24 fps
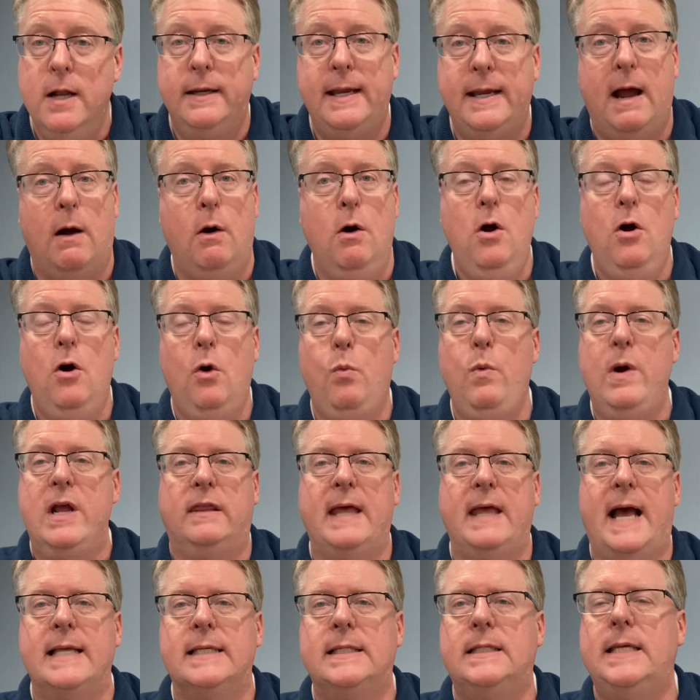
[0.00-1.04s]
Now, with
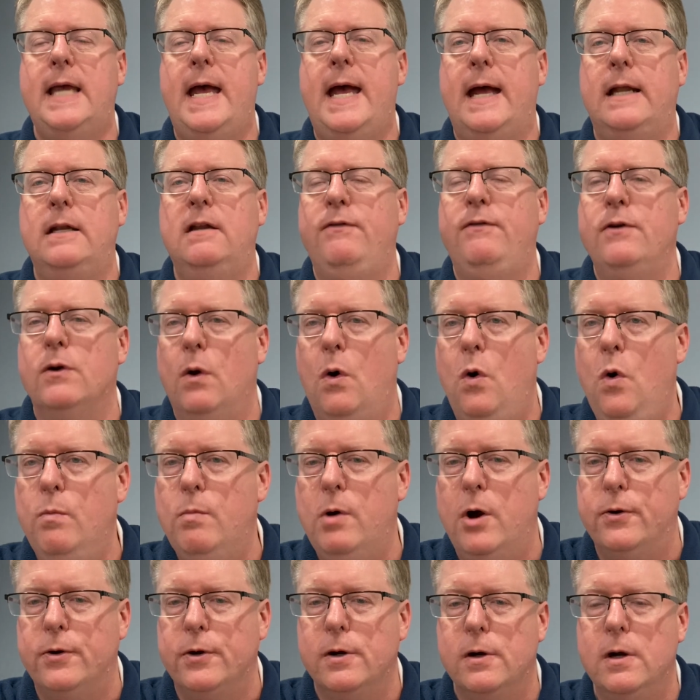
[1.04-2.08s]
that said, if you're a
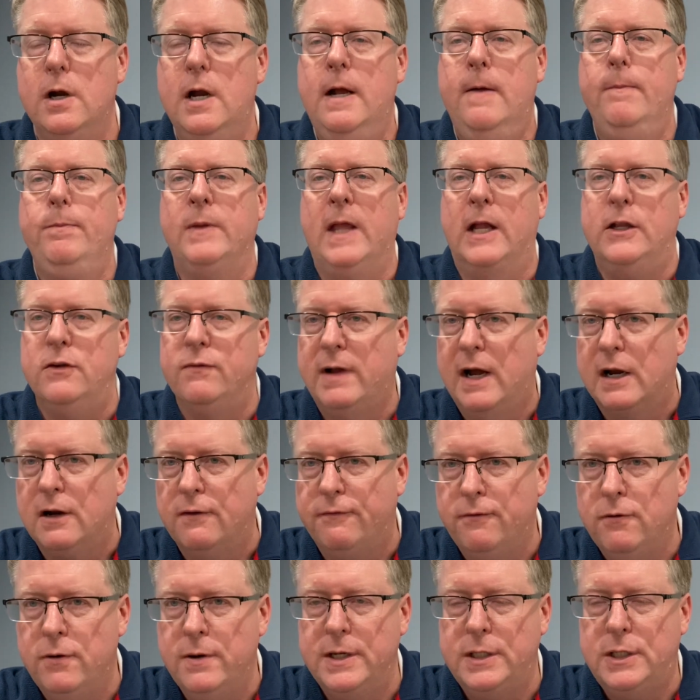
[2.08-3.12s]
homeowner and you've got a
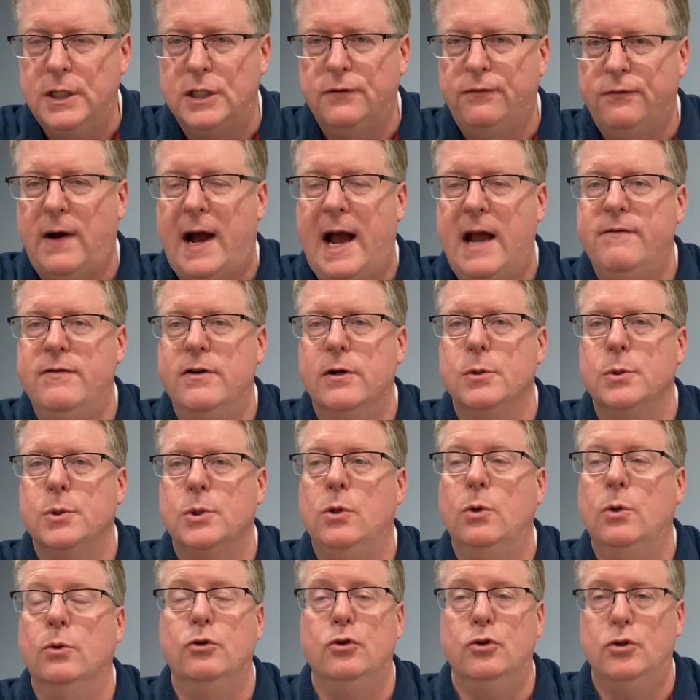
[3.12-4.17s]
furnace that's five years
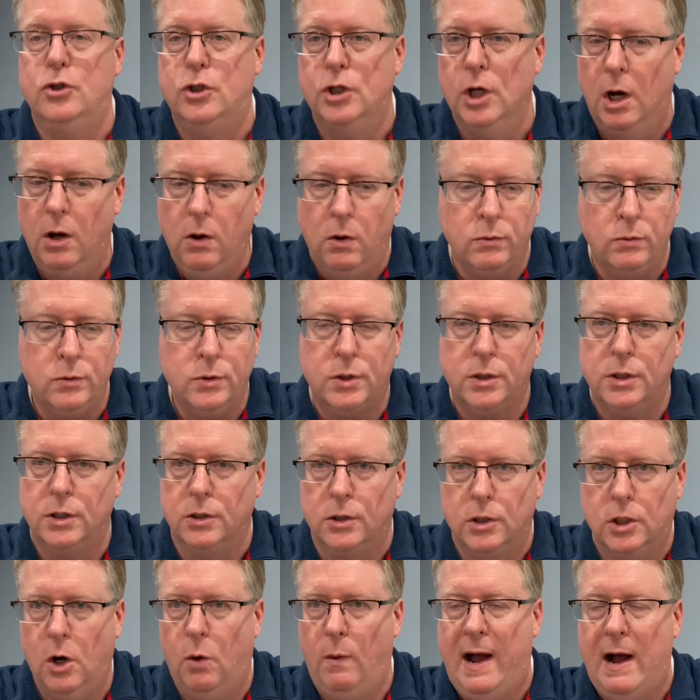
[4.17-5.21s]
old, don't
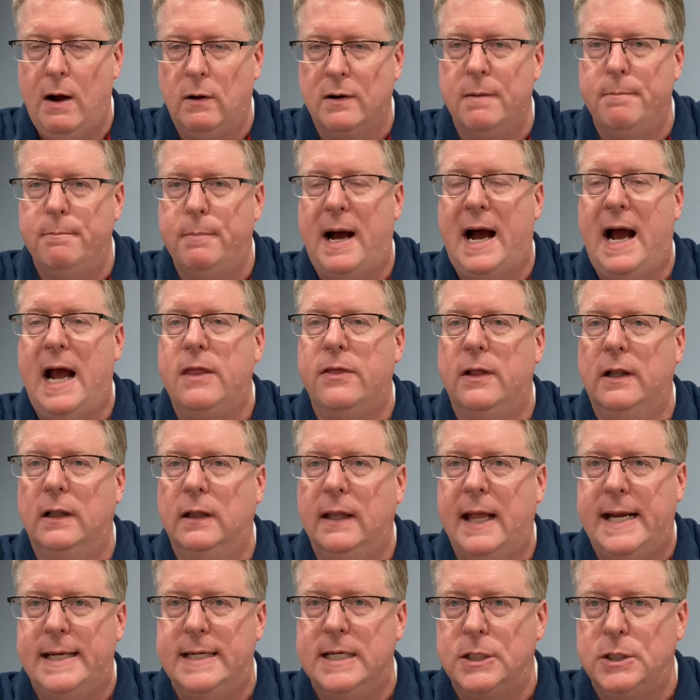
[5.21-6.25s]
go out and buy the
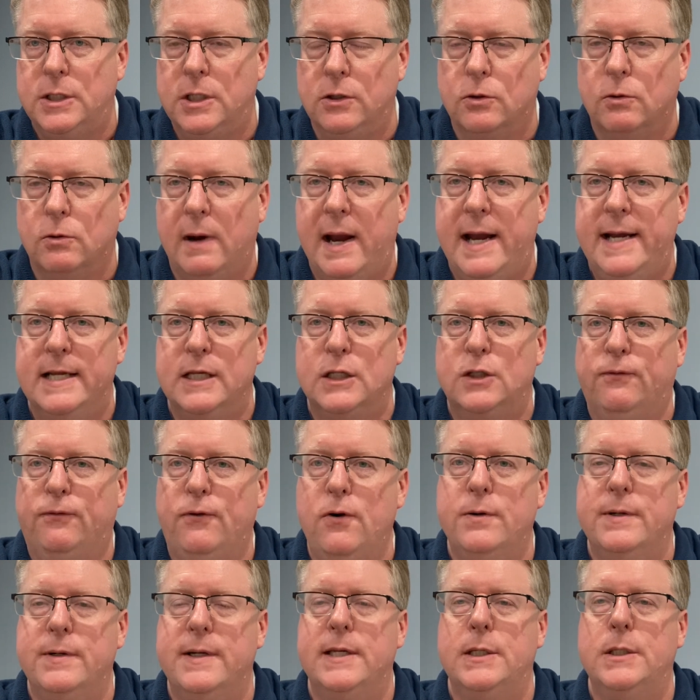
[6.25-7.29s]
latest and greatest
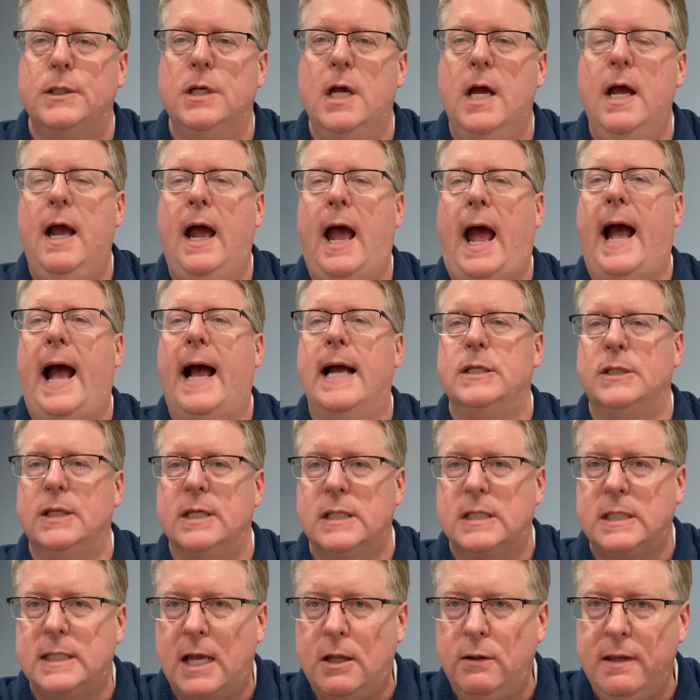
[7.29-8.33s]
furnace as a
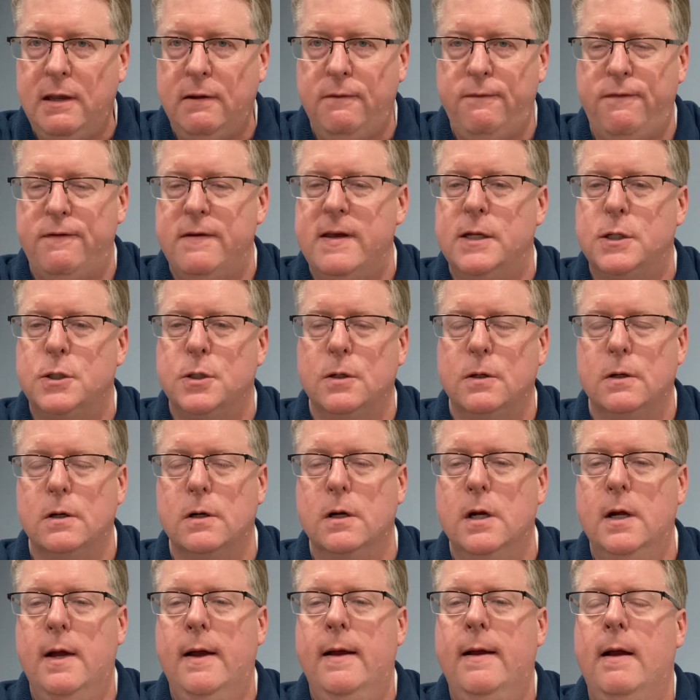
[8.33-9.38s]
selling
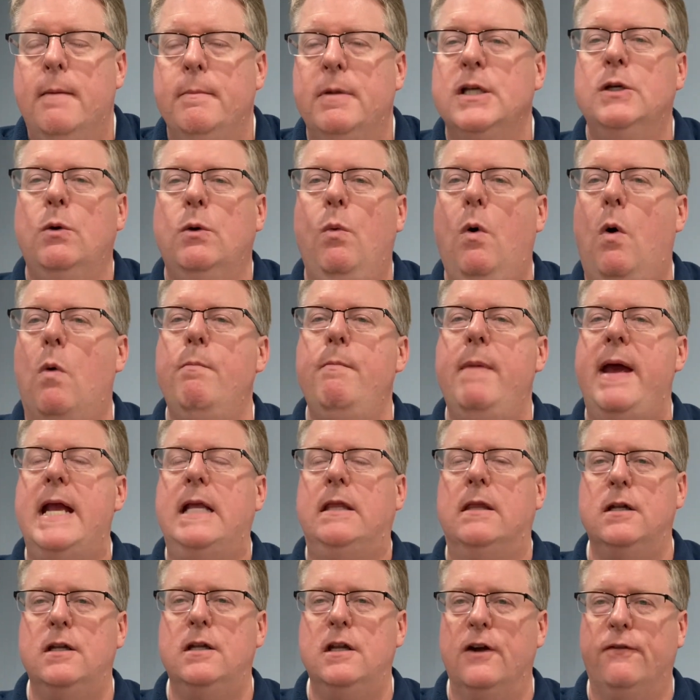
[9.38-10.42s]
feature, because it won't make
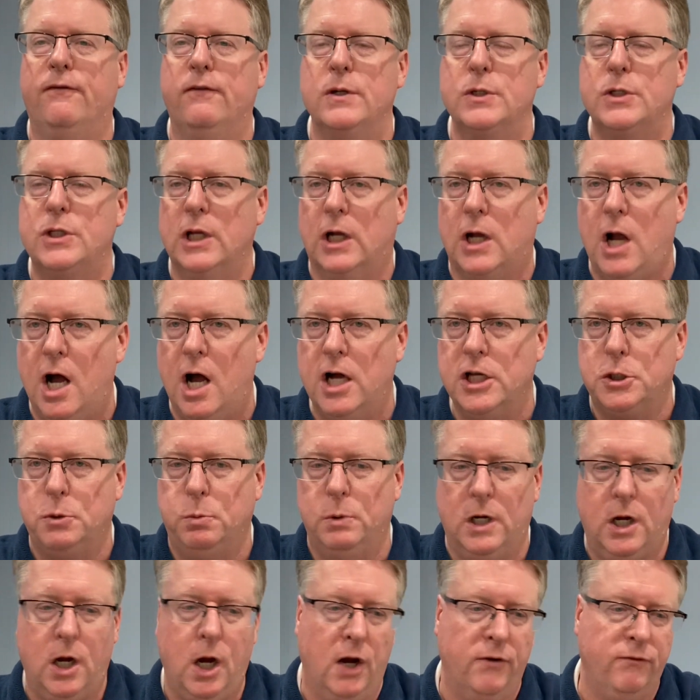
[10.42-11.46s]
the difference. The cost
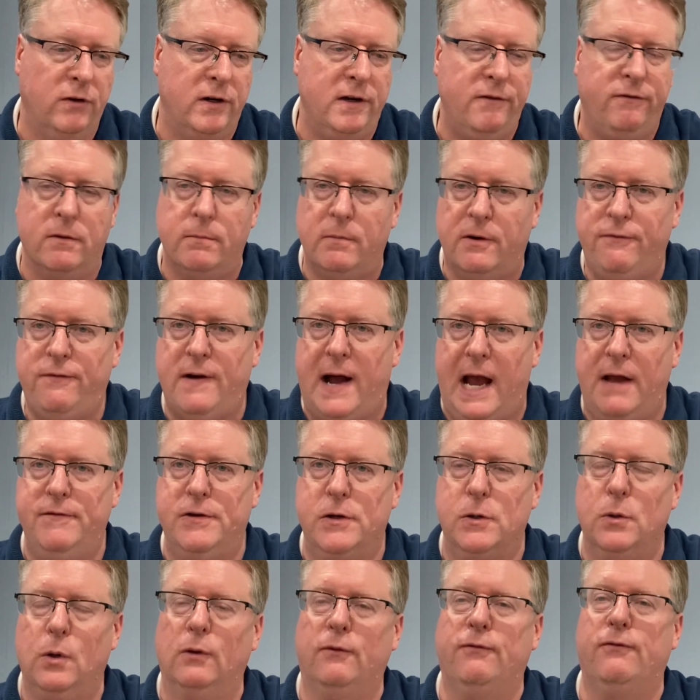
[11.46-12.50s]
recovery from a
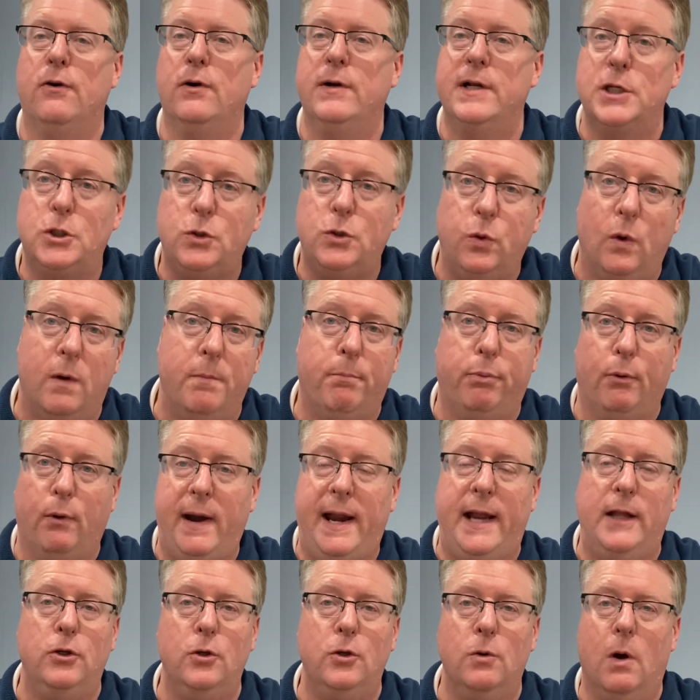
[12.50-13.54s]
five-year-old furnace to a
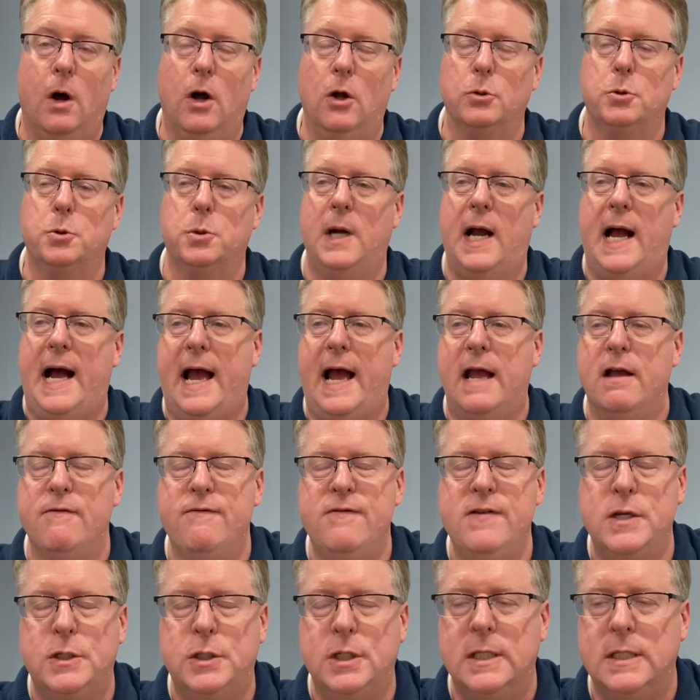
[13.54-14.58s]
brand new ultra high
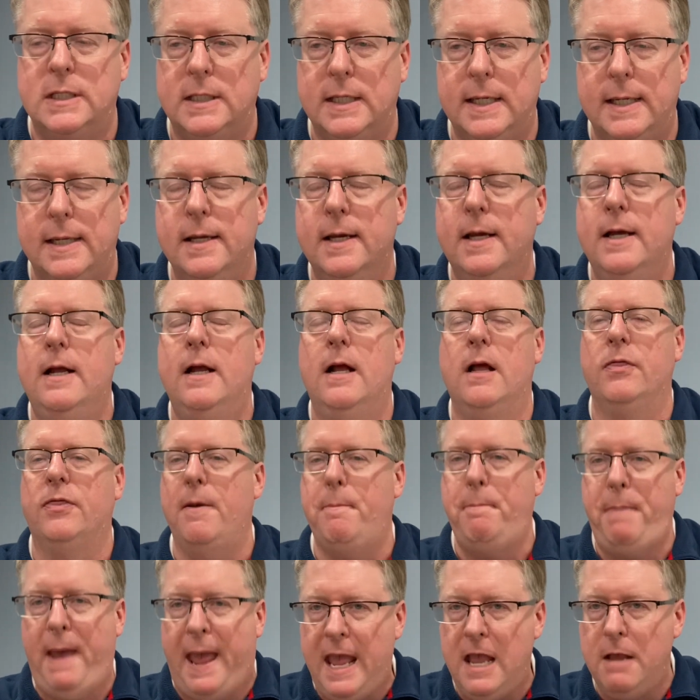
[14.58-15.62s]
efficiency, the
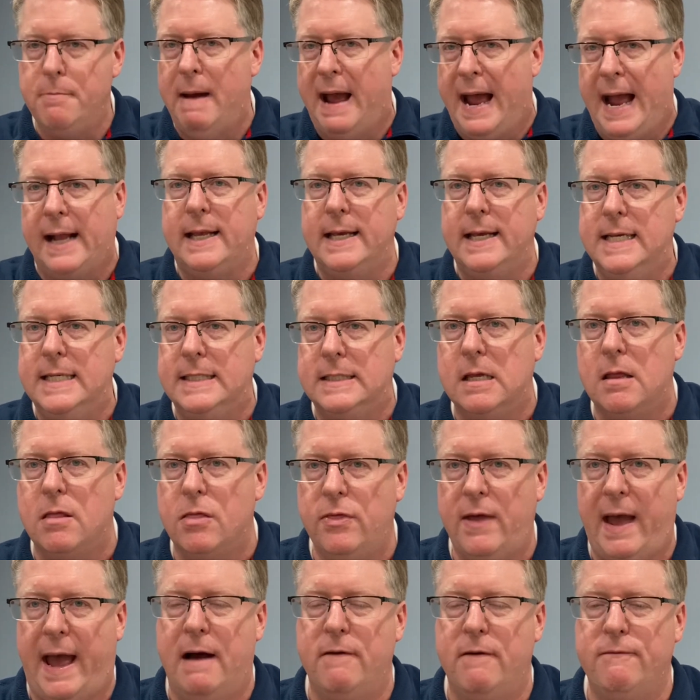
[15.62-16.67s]
payback isn't
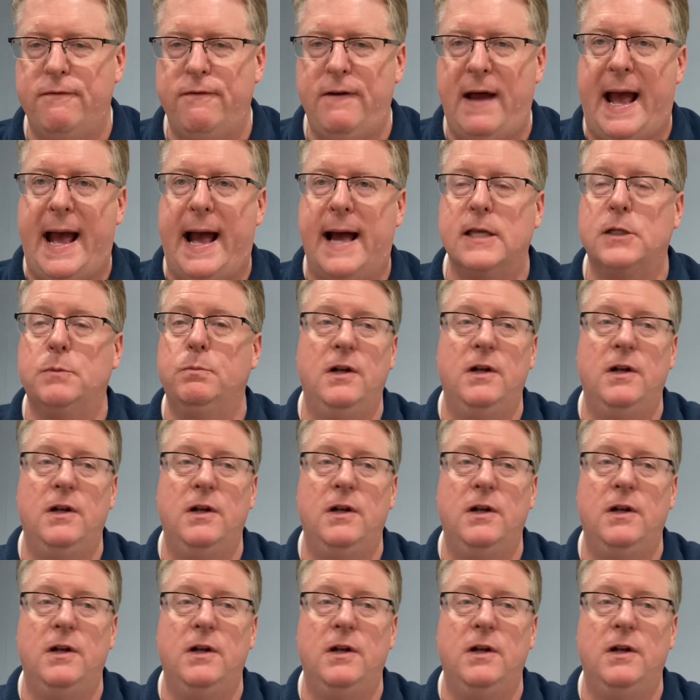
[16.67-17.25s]
that fast.